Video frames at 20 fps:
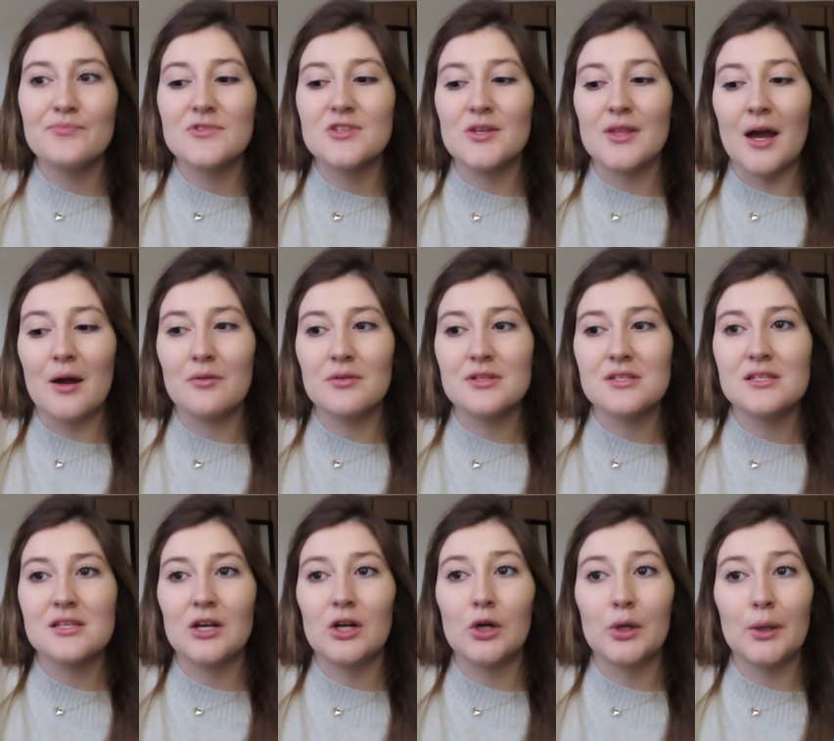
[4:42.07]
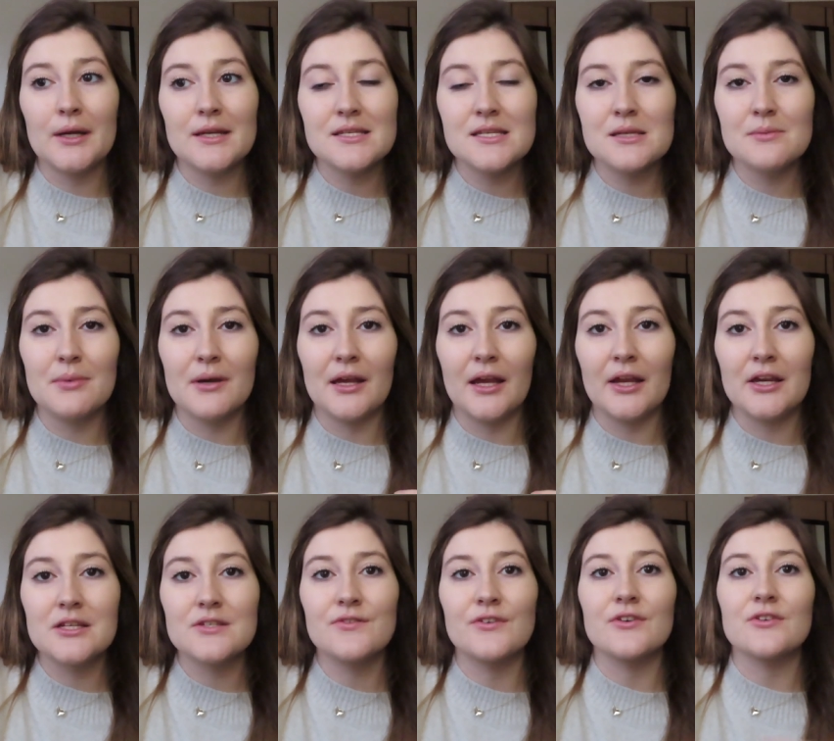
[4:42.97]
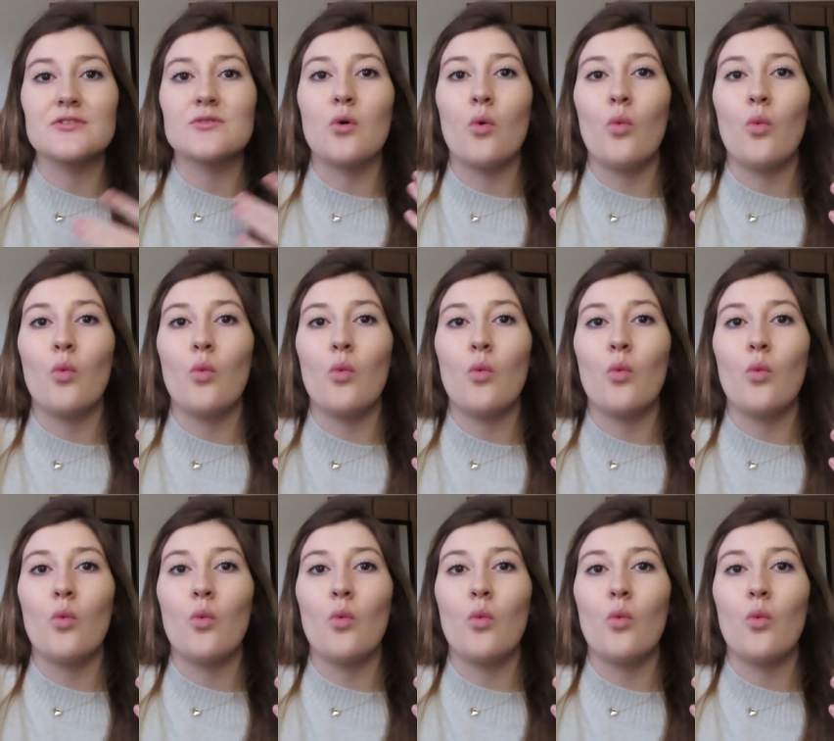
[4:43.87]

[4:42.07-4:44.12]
So that was crazy, but he just feels